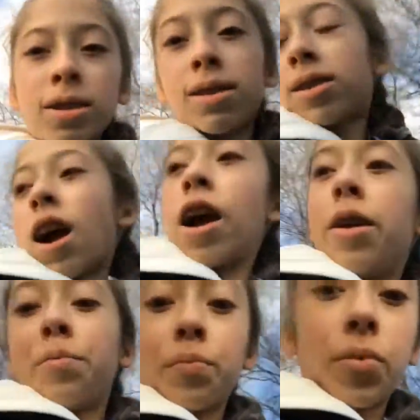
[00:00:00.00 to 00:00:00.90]
let's
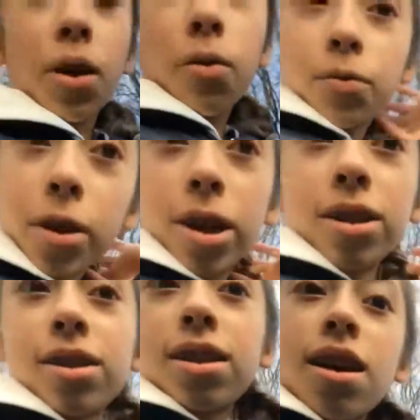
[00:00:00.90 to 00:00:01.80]
start.
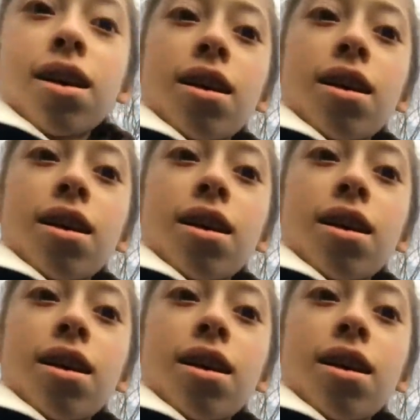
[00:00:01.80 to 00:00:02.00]
First,